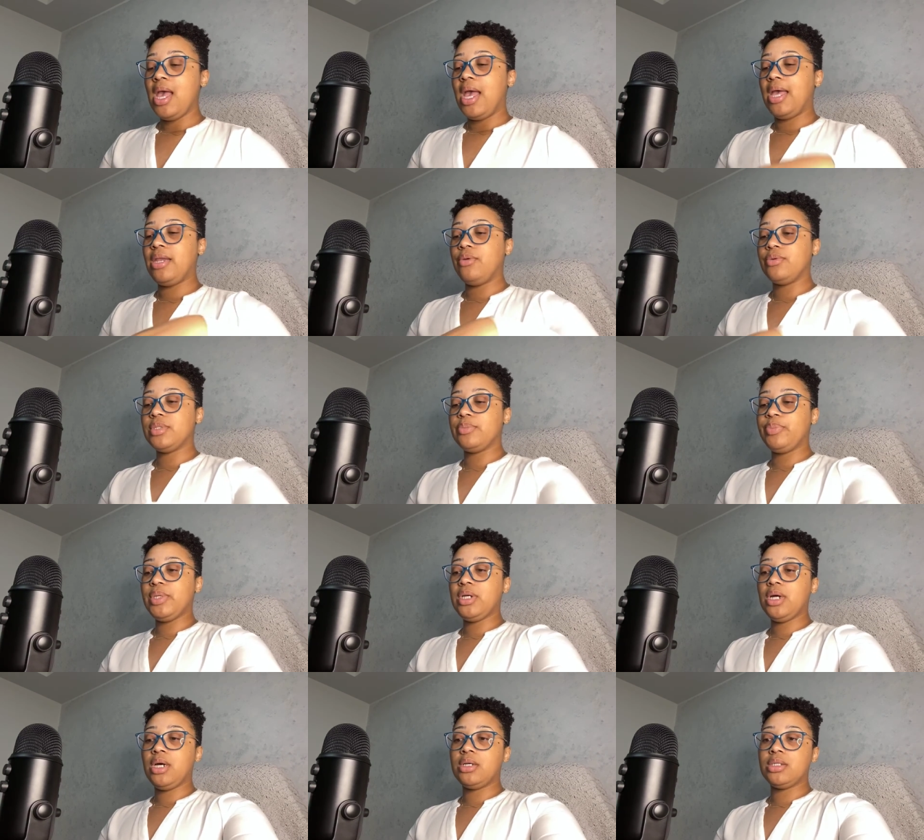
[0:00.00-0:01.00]
And it was
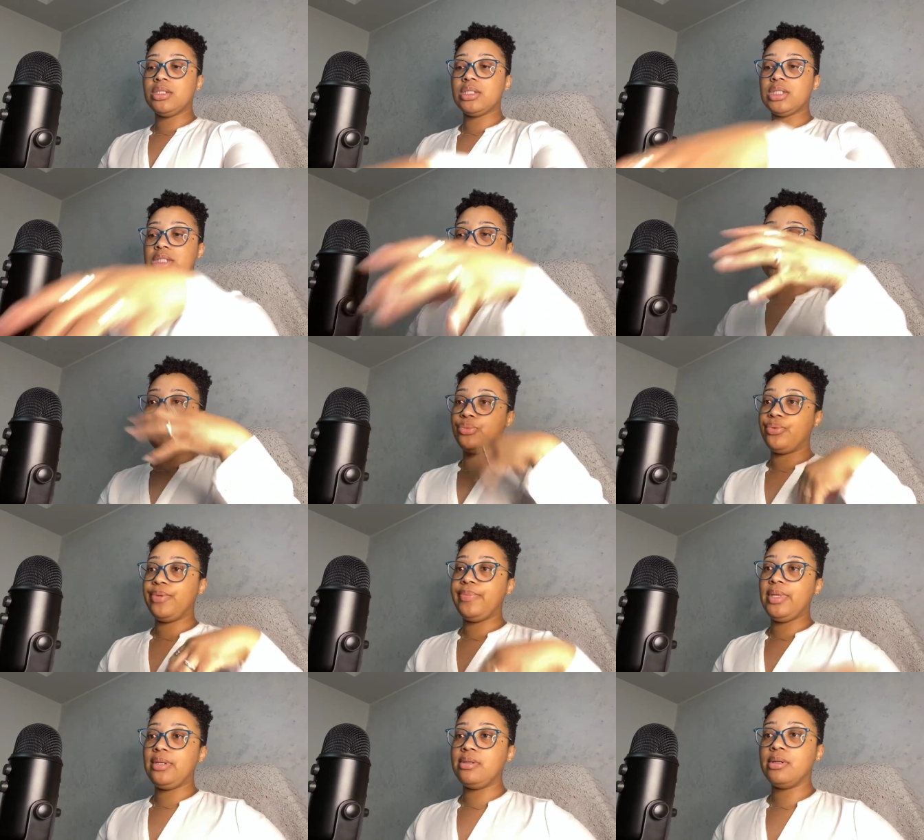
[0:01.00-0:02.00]
because
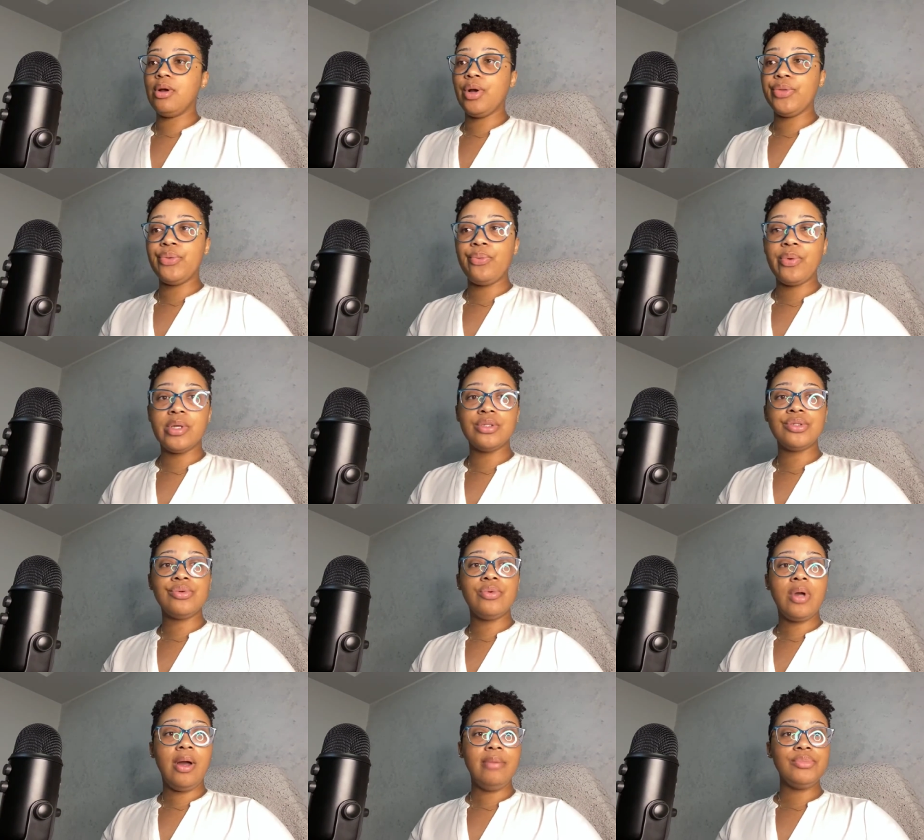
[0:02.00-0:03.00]
women are the ones
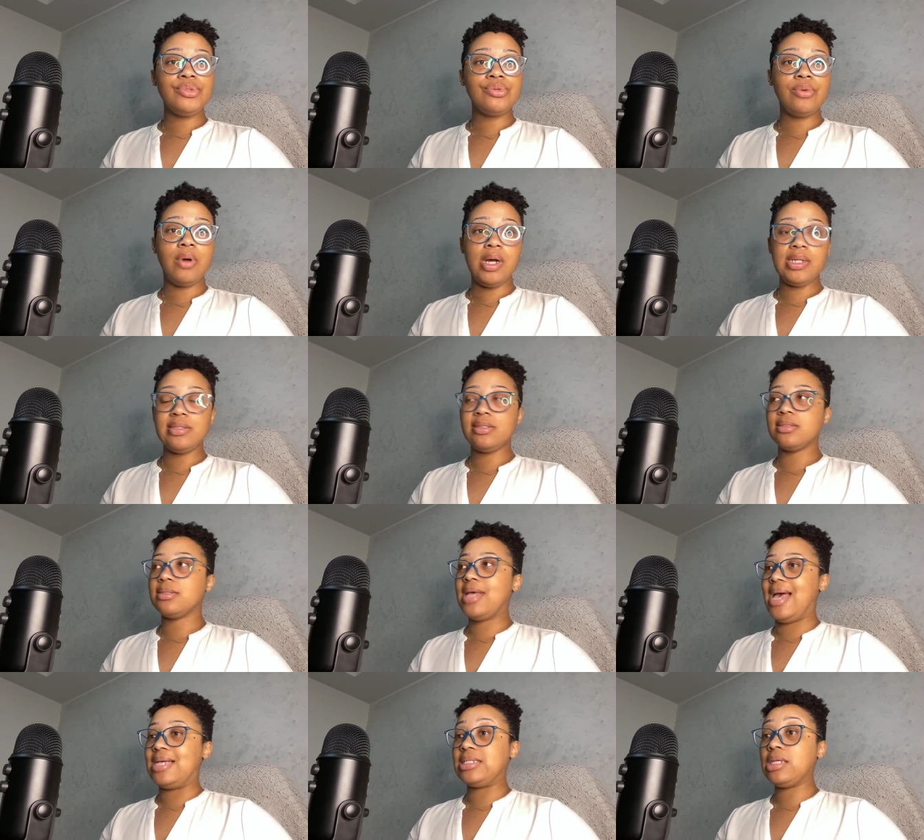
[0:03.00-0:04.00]
who come to us
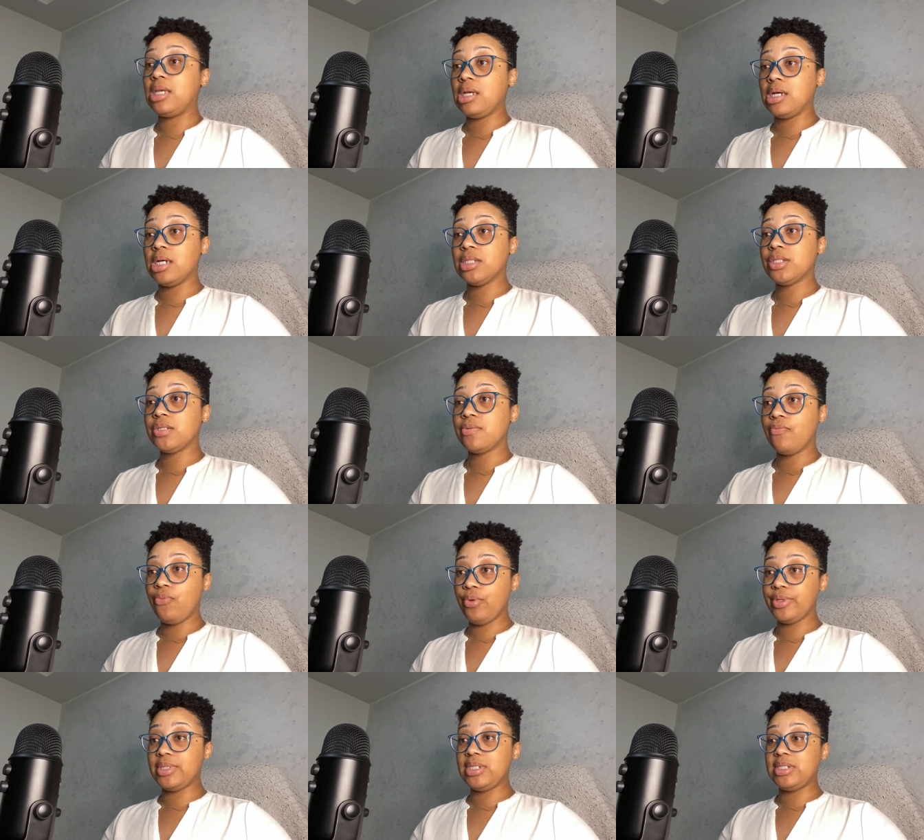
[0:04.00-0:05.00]
asking us
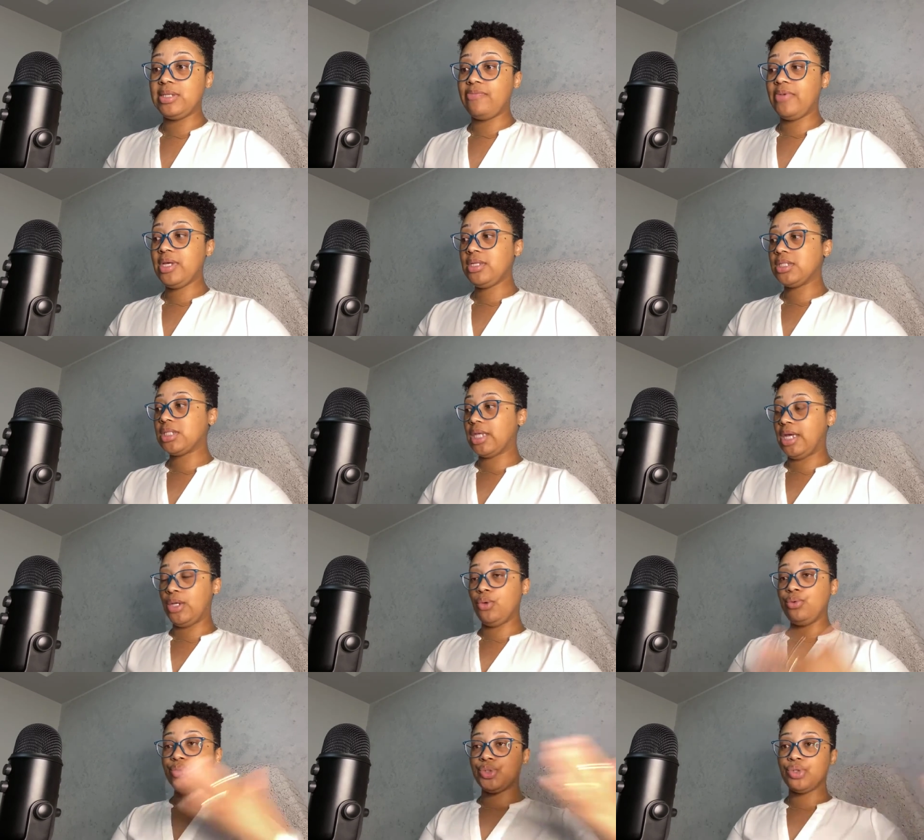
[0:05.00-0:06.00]
for these events
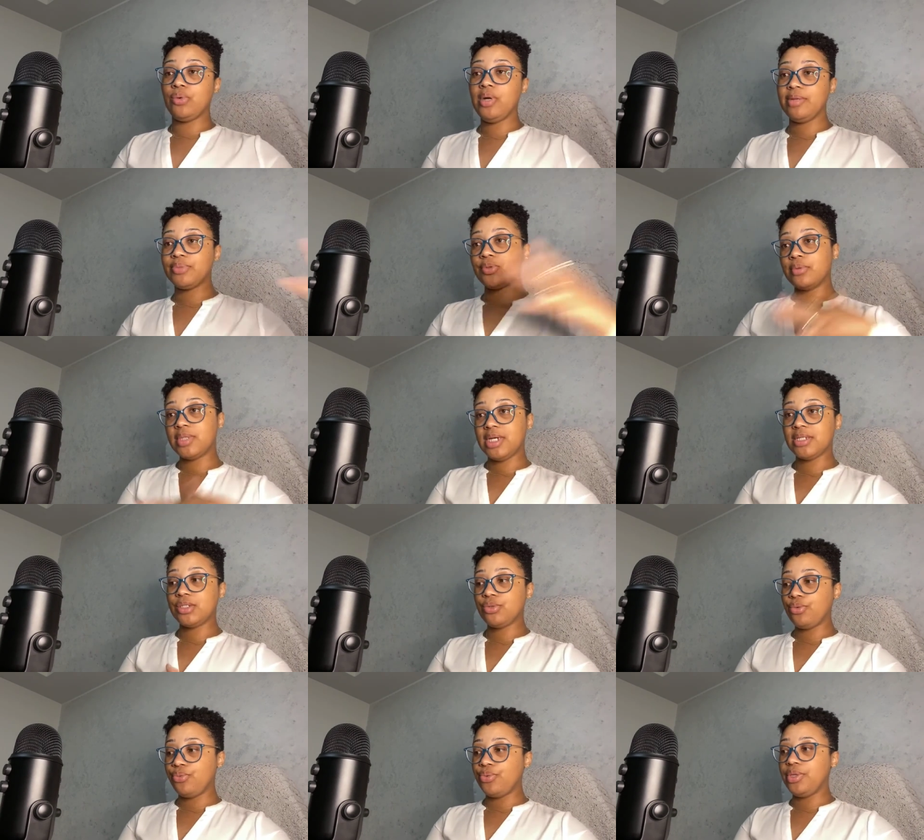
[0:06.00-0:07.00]
and who show up. So
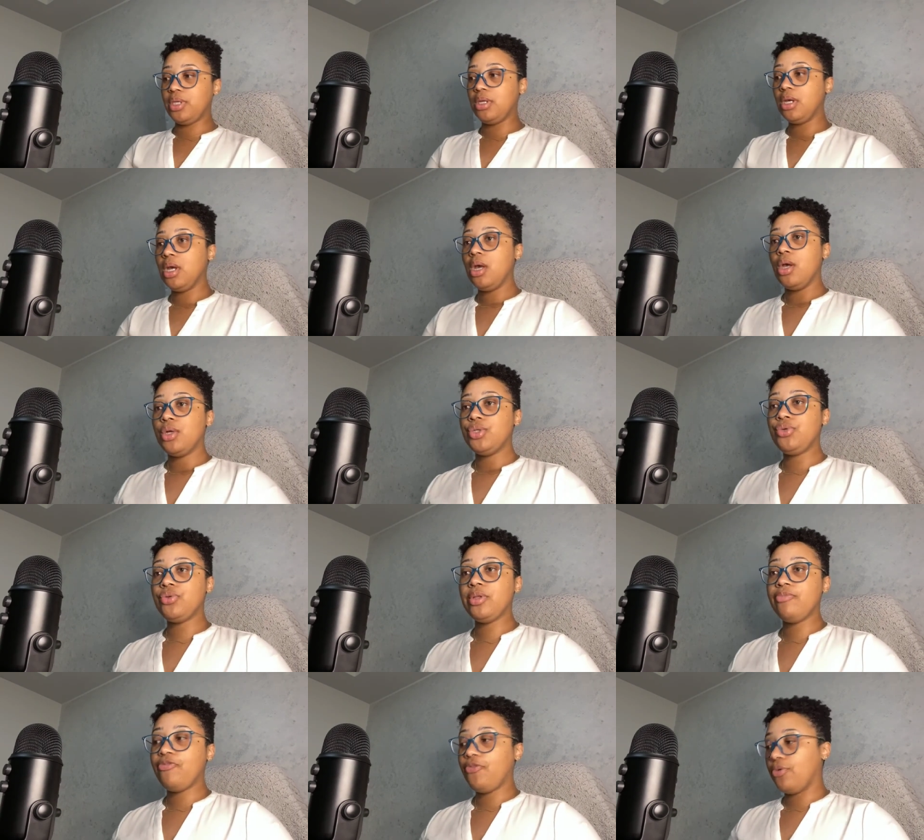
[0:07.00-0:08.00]
that's who we do
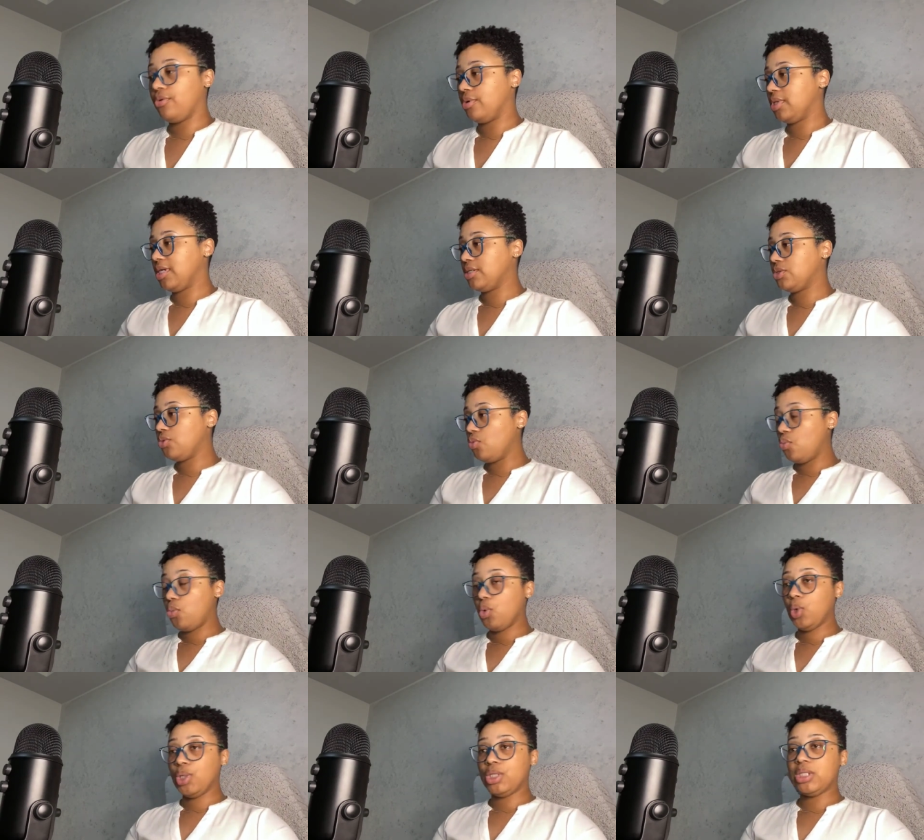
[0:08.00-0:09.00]
them for. That's who
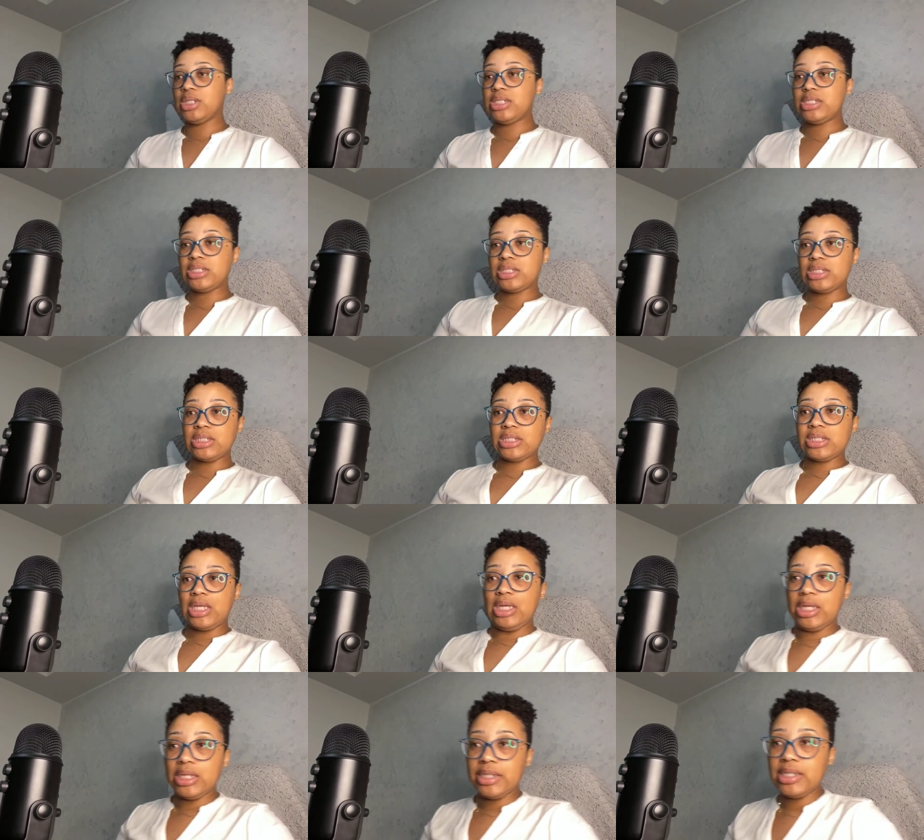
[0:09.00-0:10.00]
want this this
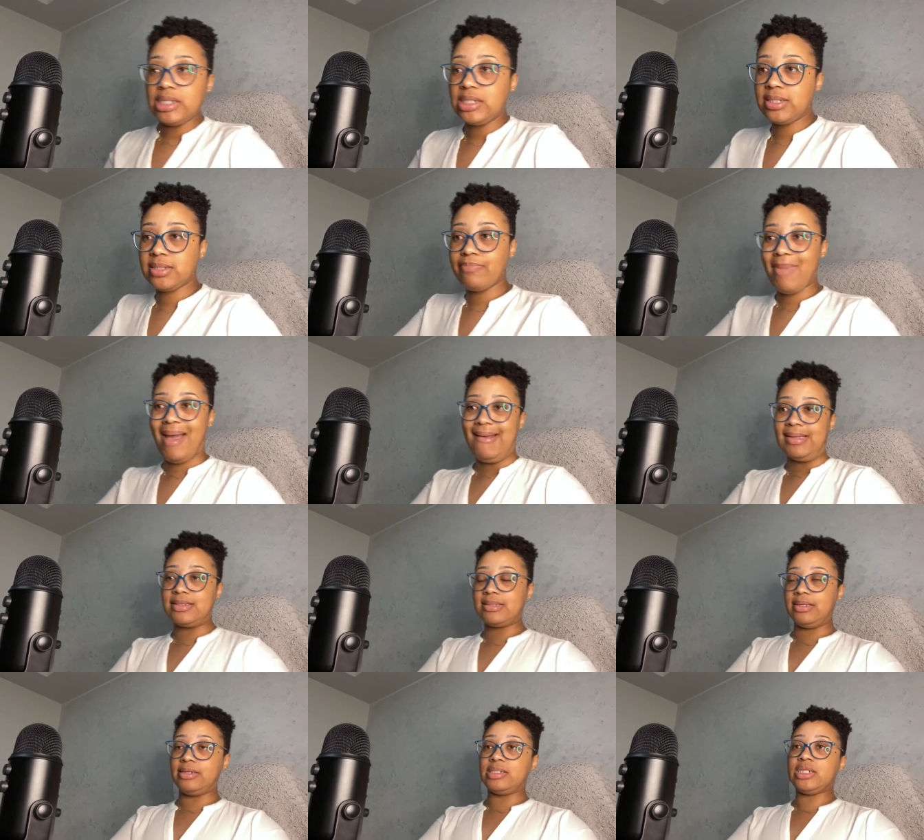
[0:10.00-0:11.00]
healing and this
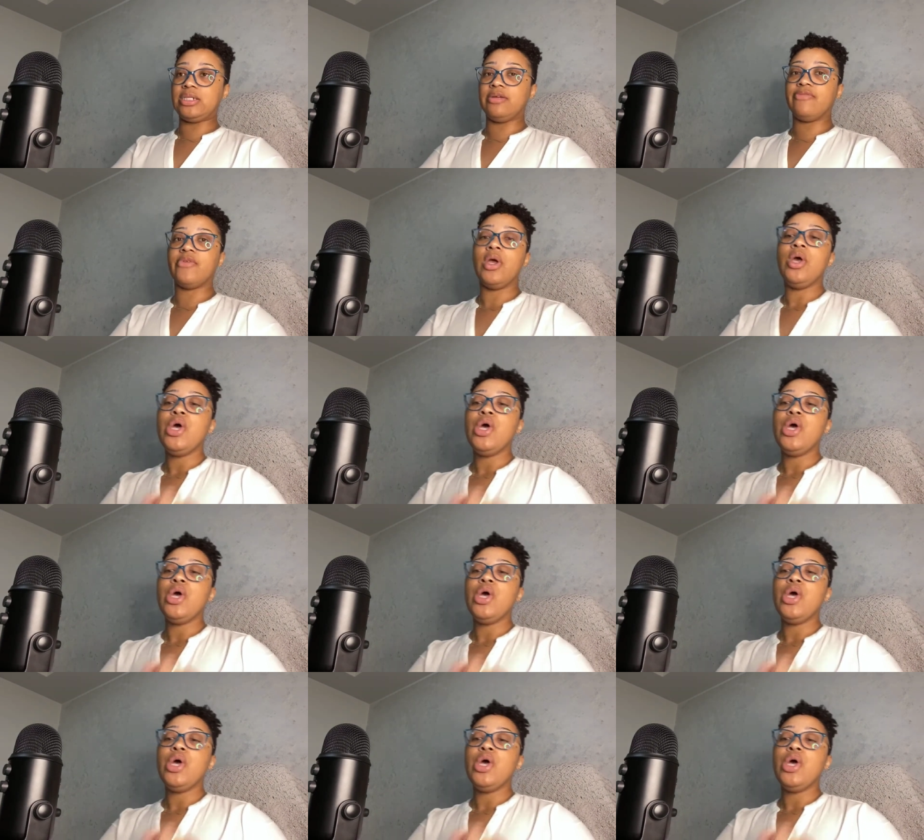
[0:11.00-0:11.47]
mindset shift.